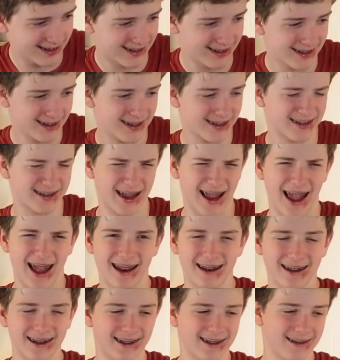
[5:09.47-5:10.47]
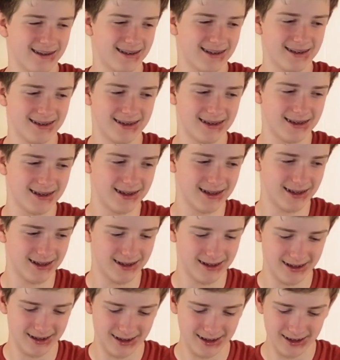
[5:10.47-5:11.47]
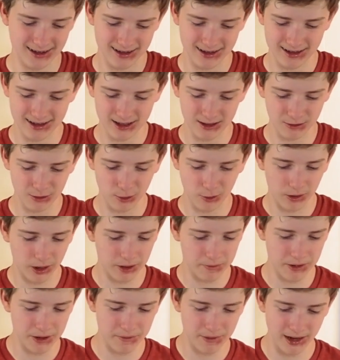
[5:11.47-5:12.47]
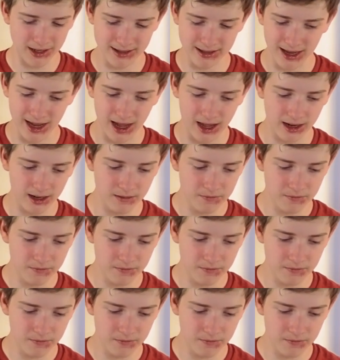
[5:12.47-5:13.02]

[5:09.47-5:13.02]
Sad. I don't know what I mean by sad.